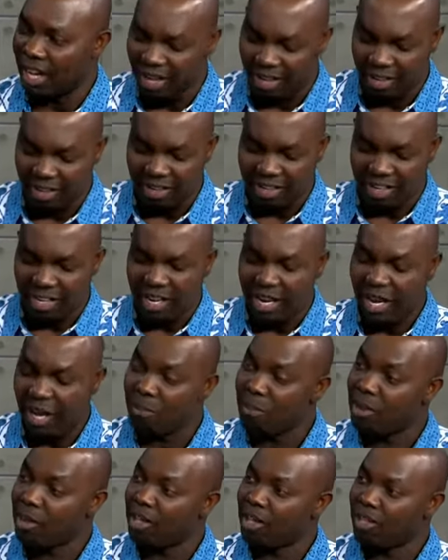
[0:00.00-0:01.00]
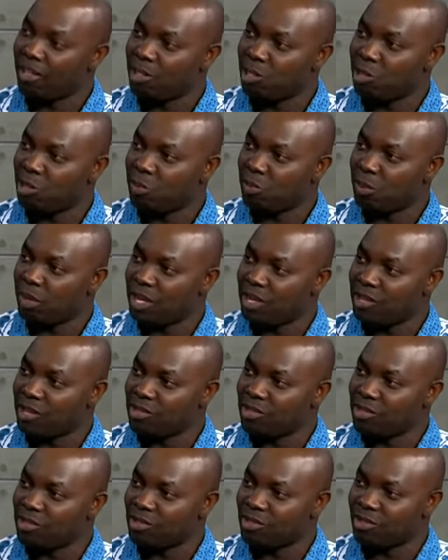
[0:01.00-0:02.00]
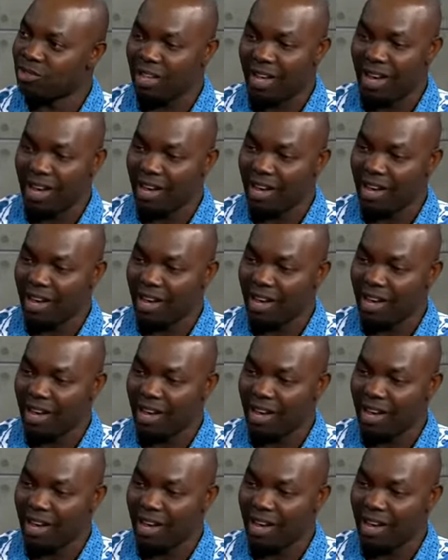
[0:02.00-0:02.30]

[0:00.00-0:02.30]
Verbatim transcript: Uh, Kagame displays